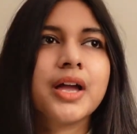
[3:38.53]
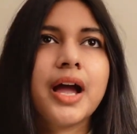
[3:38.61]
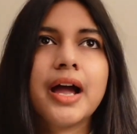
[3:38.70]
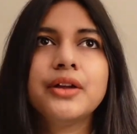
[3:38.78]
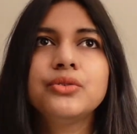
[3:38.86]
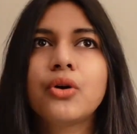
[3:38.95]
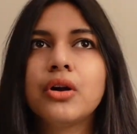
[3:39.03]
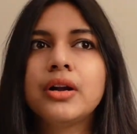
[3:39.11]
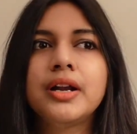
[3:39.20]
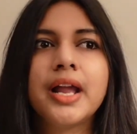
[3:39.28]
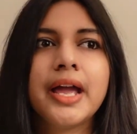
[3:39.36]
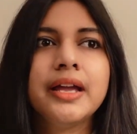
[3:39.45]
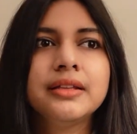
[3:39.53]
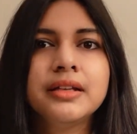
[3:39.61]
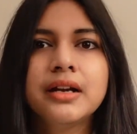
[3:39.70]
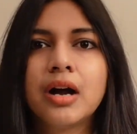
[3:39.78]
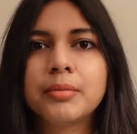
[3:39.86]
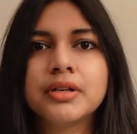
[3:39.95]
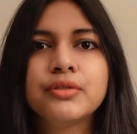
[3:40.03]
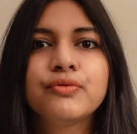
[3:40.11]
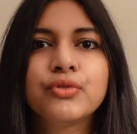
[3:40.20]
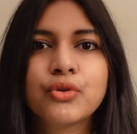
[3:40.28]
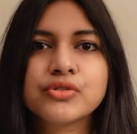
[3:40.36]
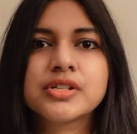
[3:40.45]
I do not like the carpeted
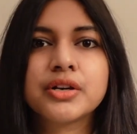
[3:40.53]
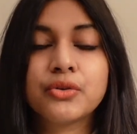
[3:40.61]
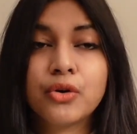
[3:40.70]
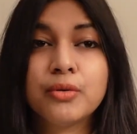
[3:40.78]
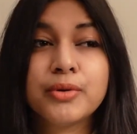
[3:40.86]
floors at all